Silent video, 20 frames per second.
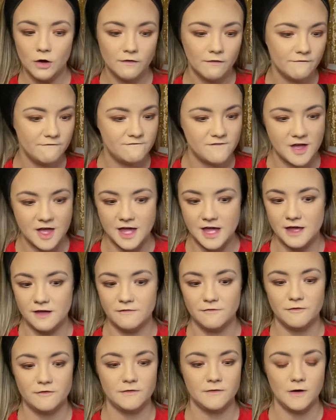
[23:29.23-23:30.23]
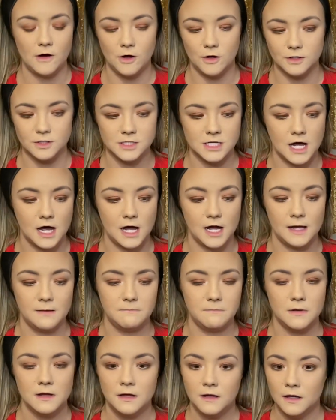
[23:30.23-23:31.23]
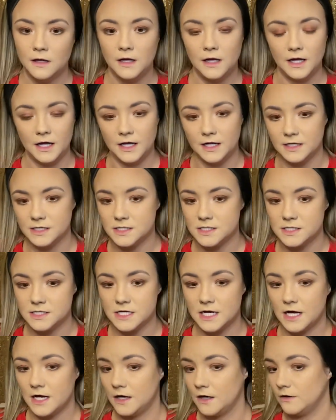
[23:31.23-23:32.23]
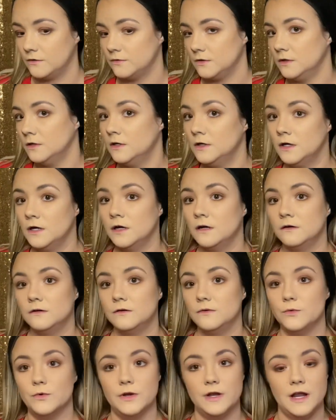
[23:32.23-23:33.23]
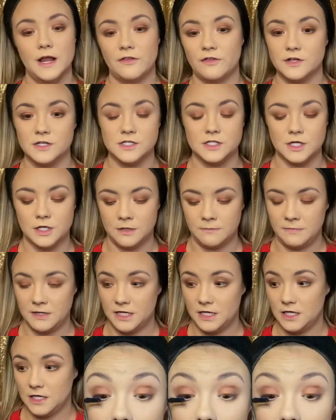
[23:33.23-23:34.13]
fave, all time, hands down, nothing's gonna beat it.